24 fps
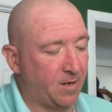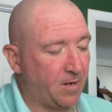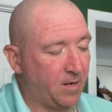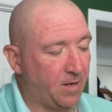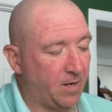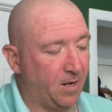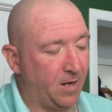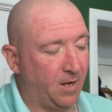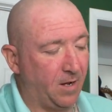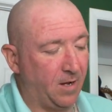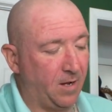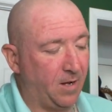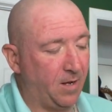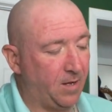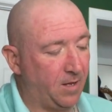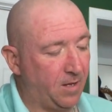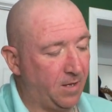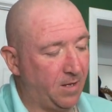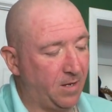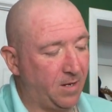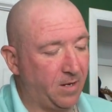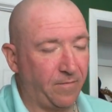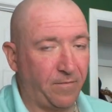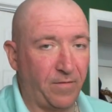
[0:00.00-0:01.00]
Uh,
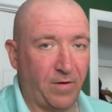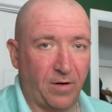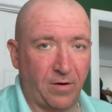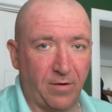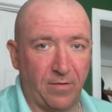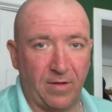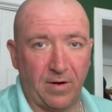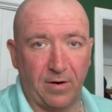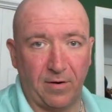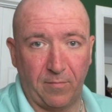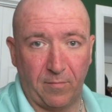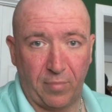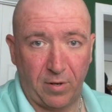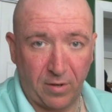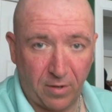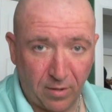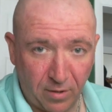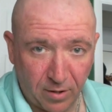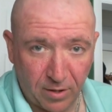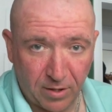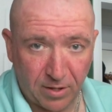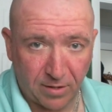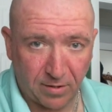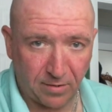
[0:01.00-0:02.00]
if you go there in
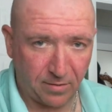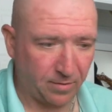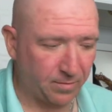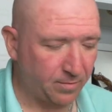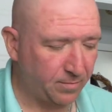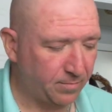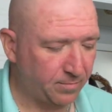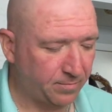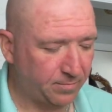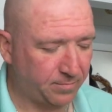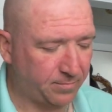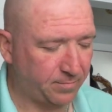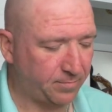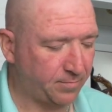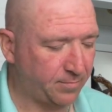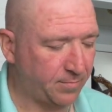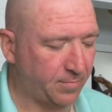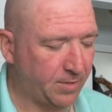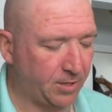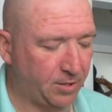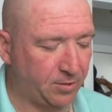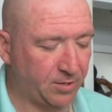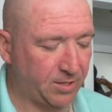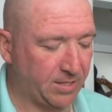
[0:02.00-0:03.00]
person,
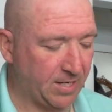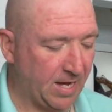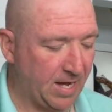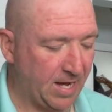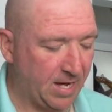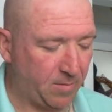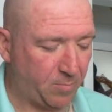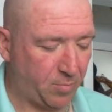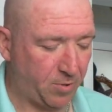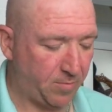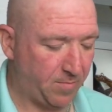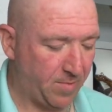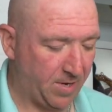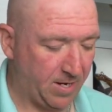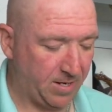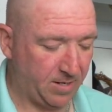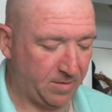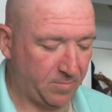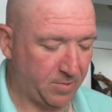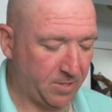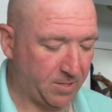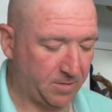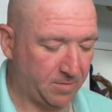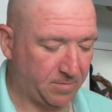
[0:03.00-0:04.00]
use Apple
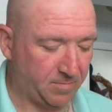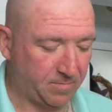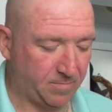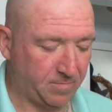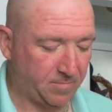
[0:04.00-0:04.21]
Maps.